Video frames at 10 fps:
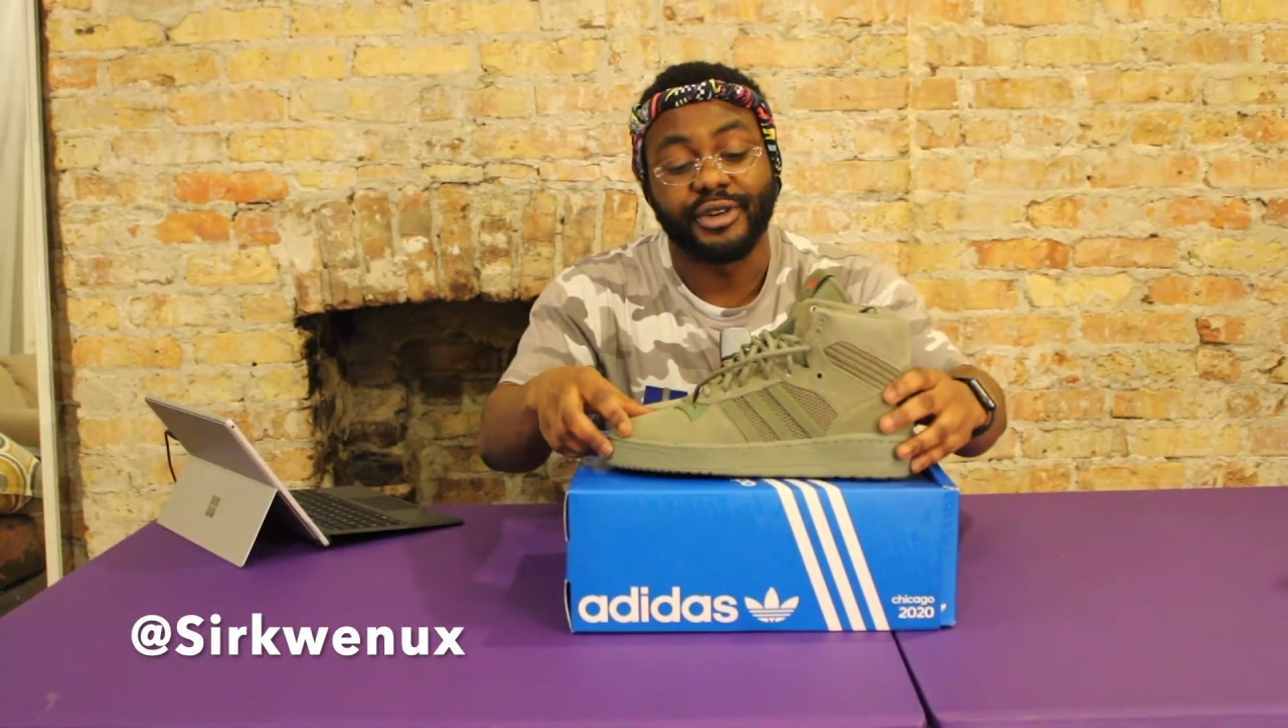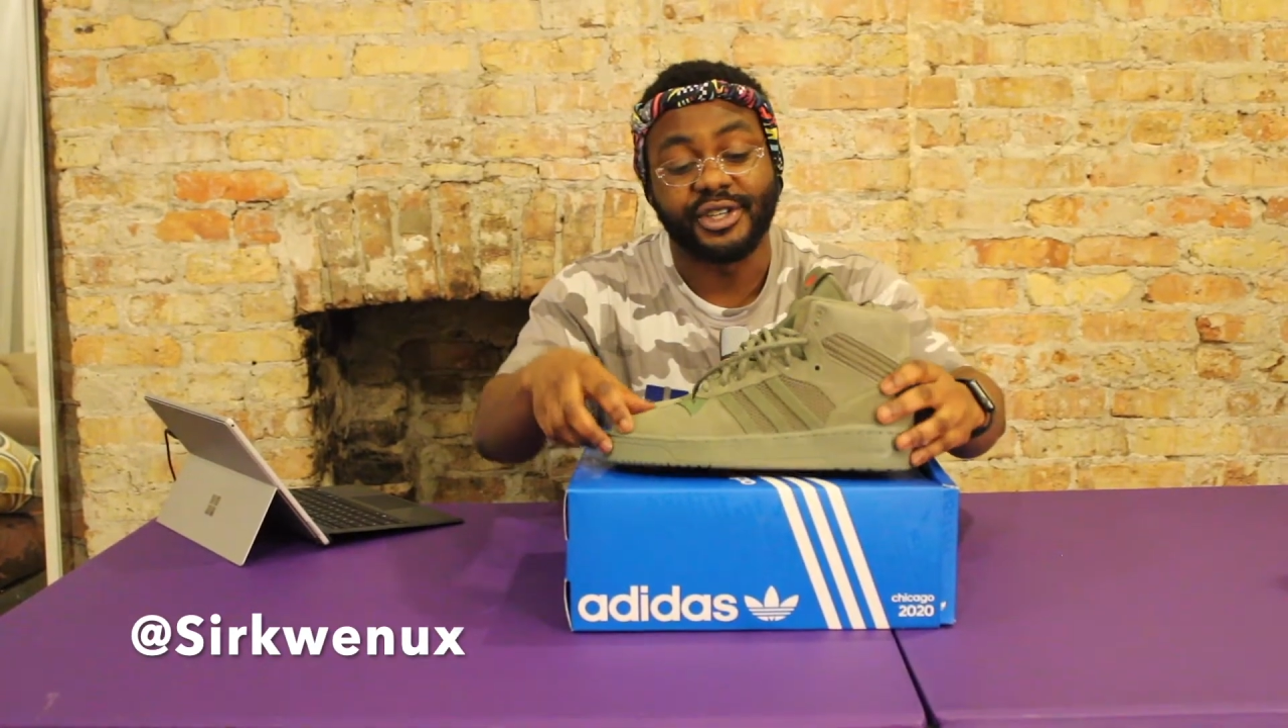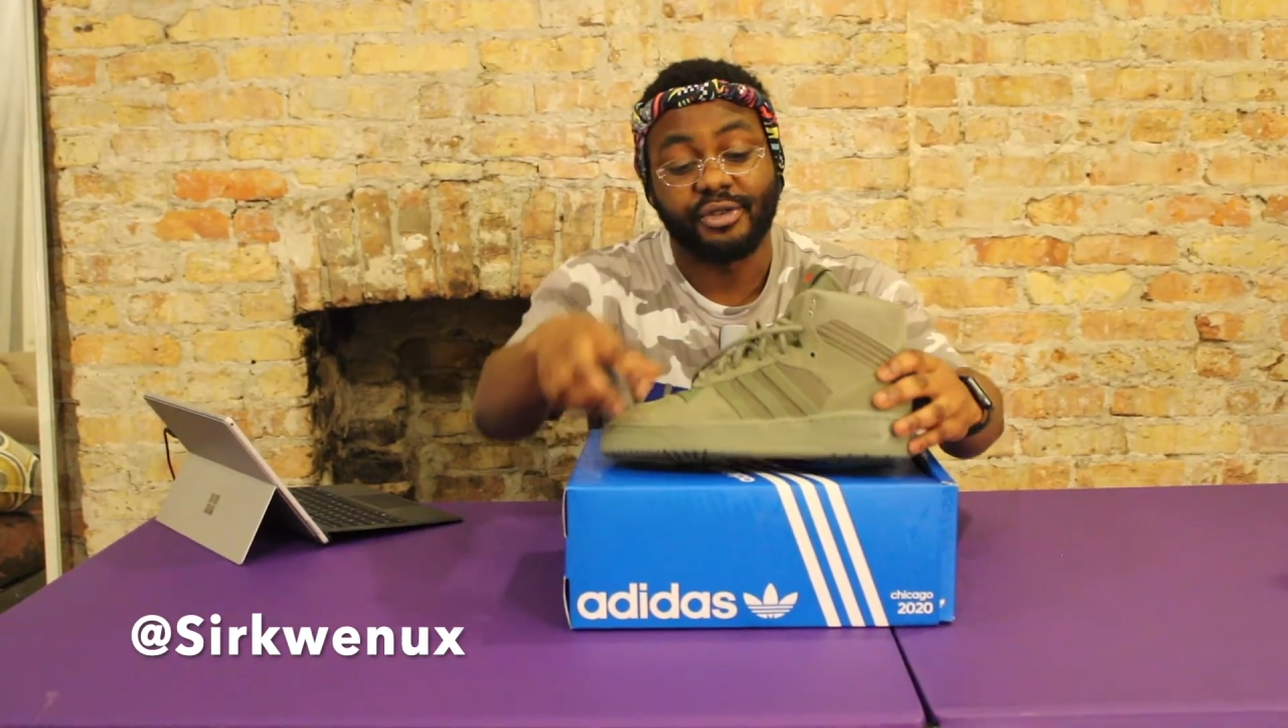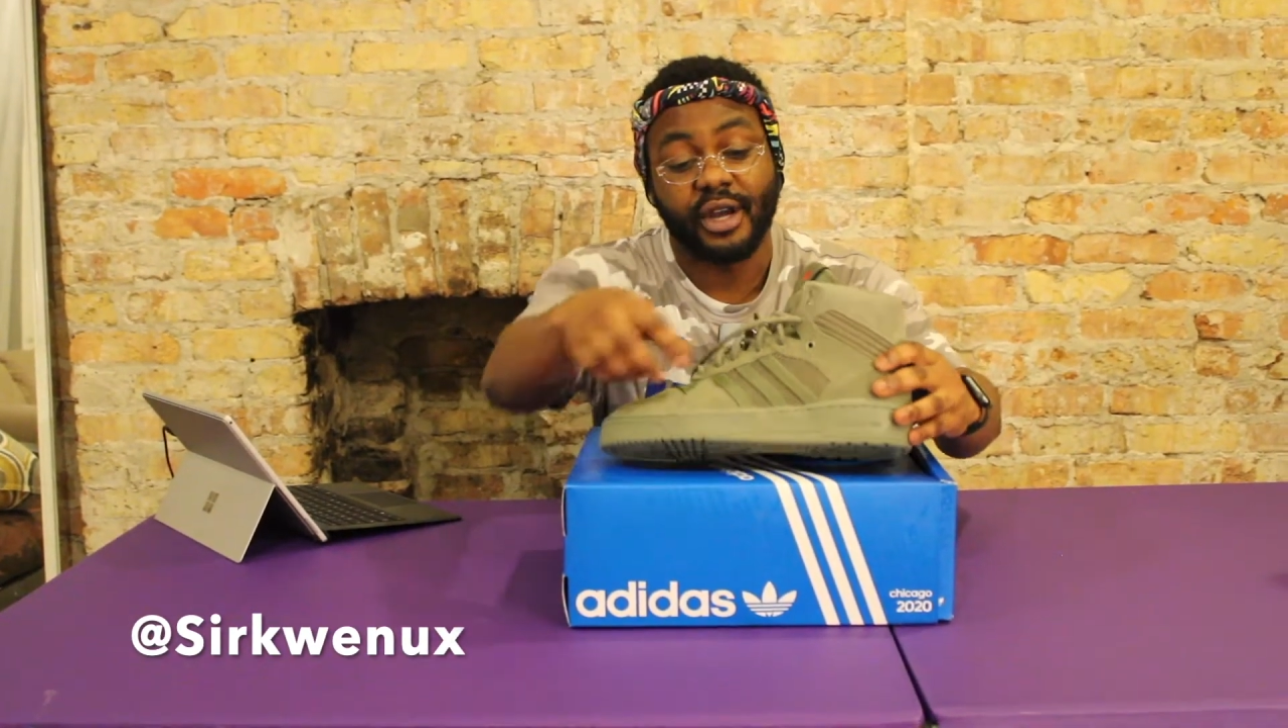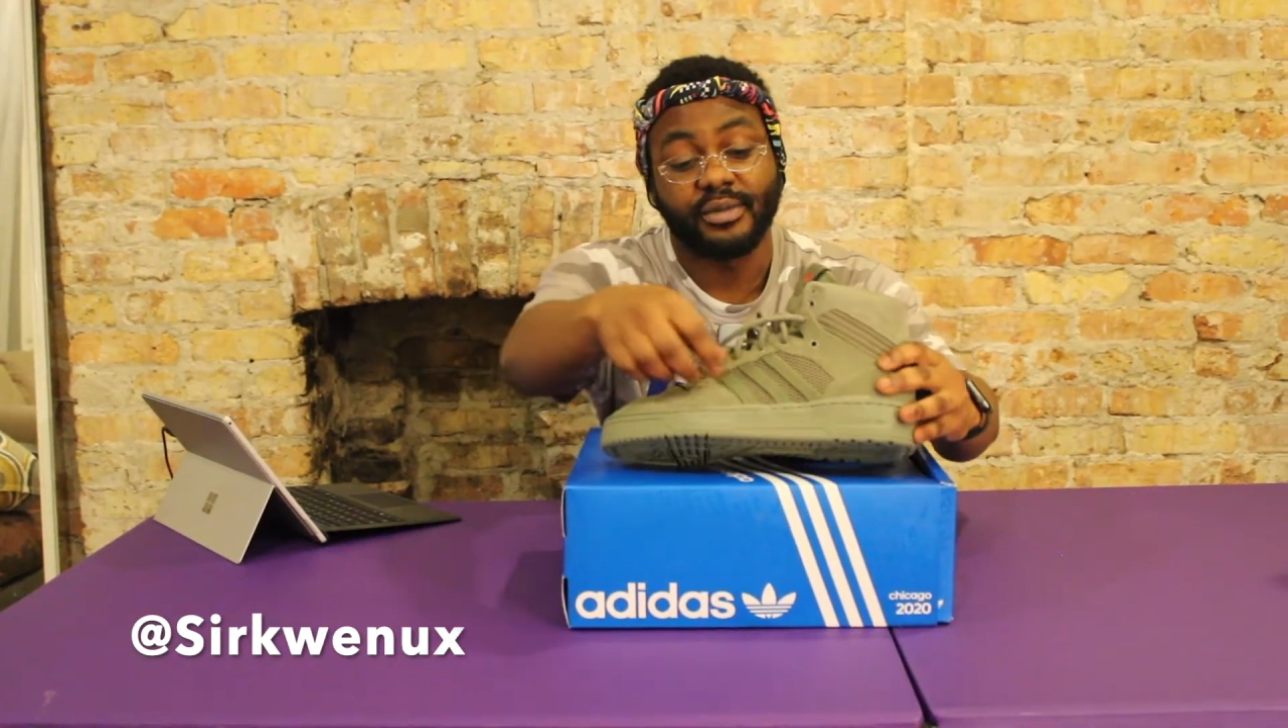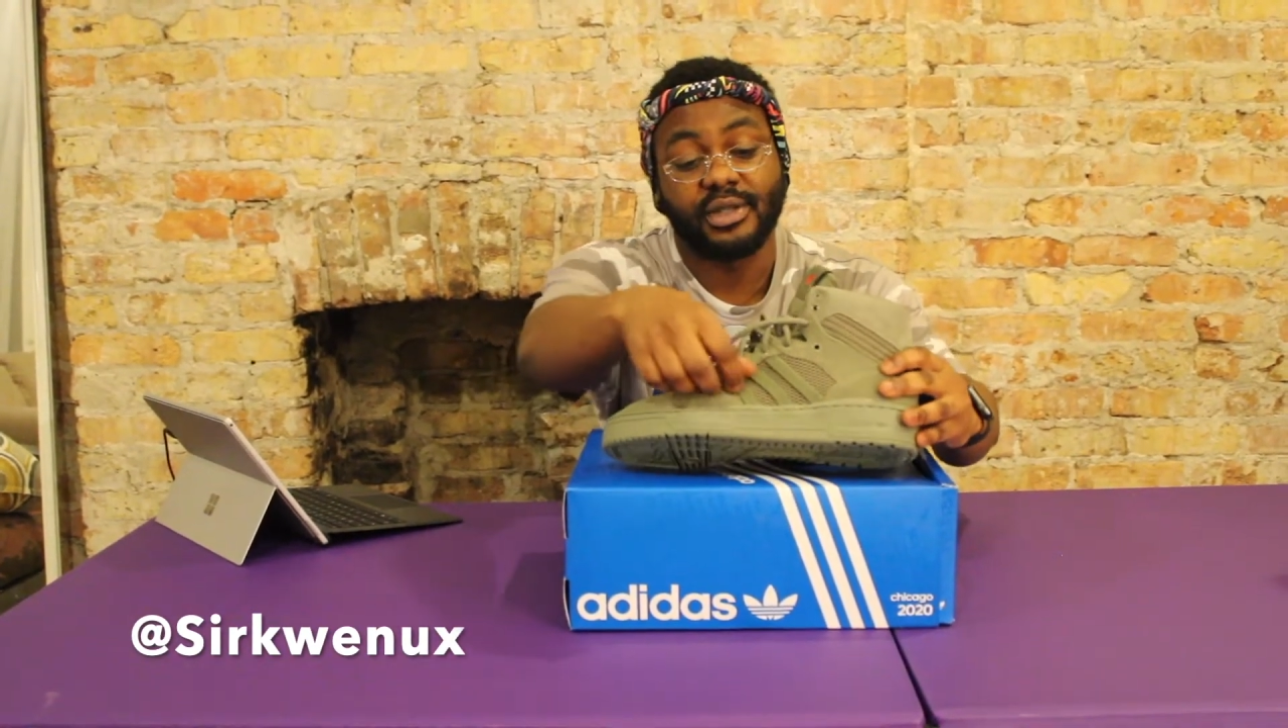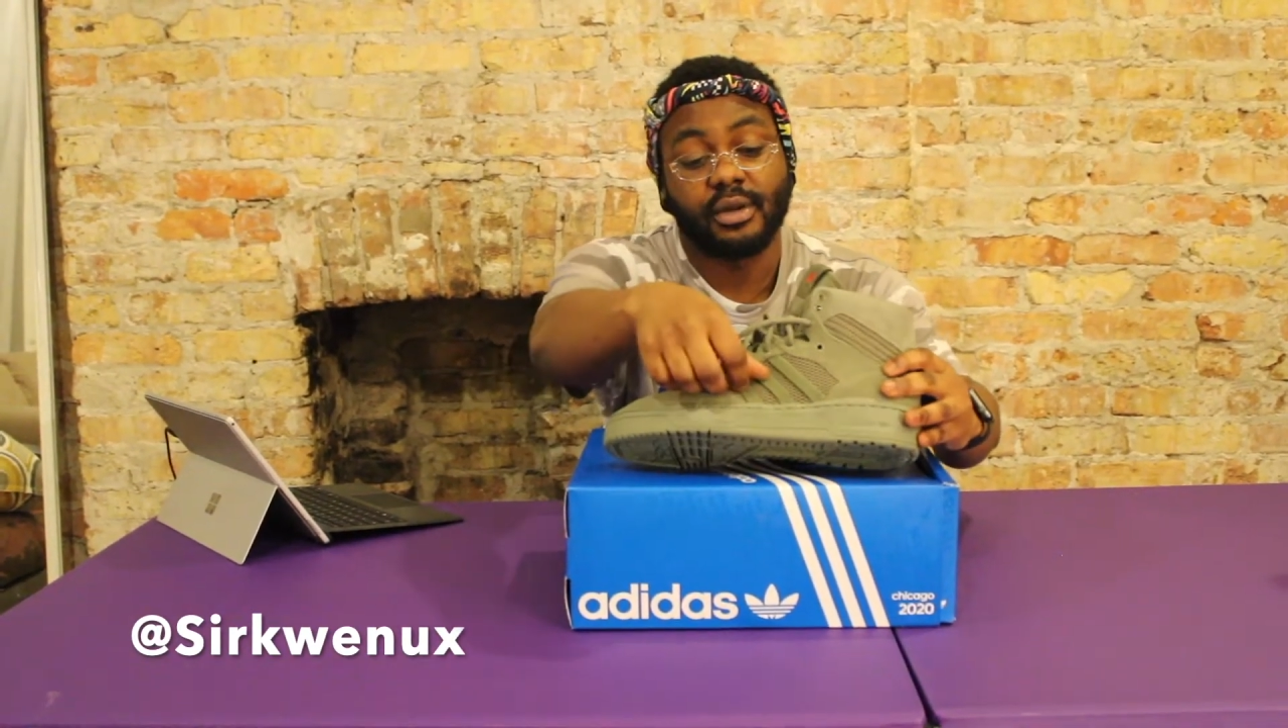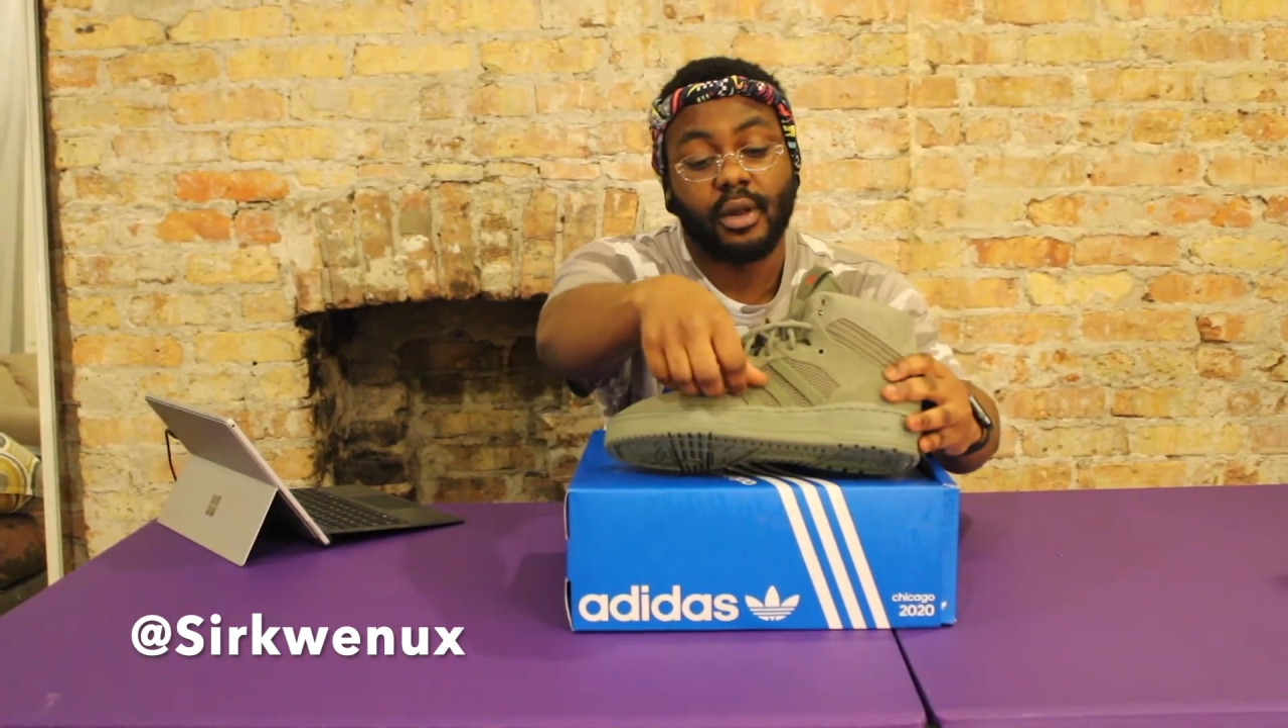stripes.